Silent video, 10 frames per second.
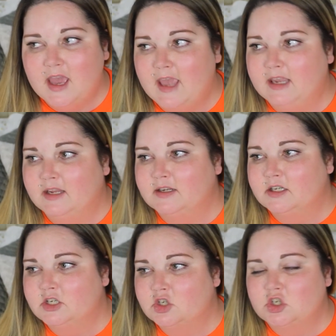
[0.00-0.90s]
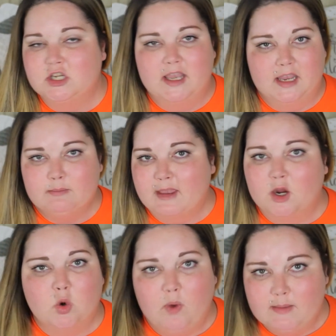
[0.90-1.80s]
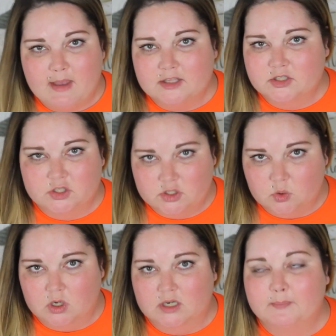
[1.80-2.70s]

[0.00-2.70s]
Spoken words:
And she can't make her way back to the shore